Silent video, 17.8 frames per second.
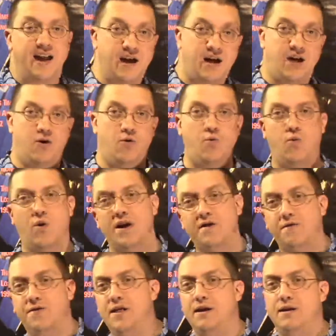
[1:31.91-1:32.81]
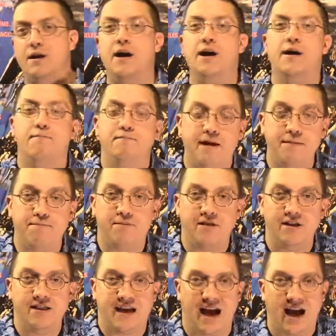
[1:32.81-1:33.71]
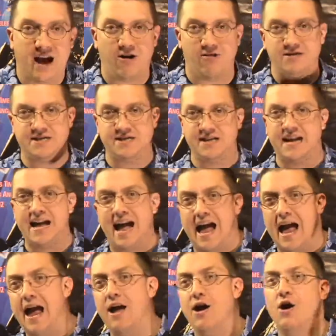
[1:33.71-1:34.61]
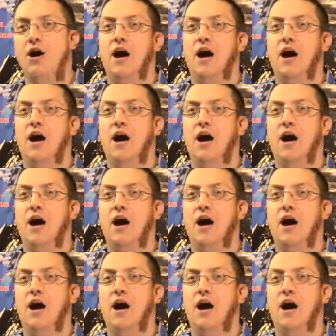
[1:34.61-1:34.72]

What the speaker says: one of the people in the house, the guy,